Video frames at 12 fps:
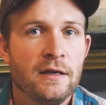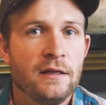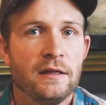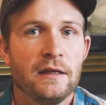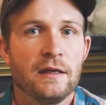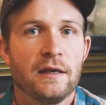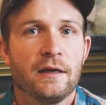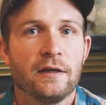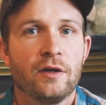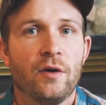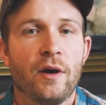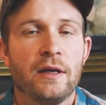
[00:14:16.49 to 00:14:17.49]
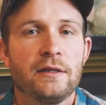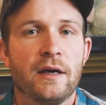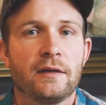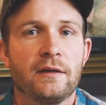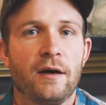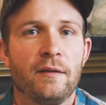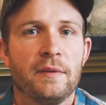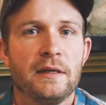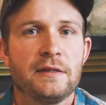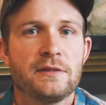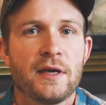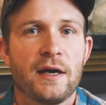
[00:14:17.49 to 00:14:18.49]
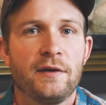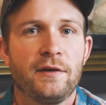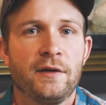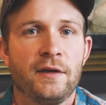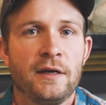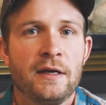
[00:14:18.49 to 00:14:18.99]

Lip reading: the GoHunt.com Insider.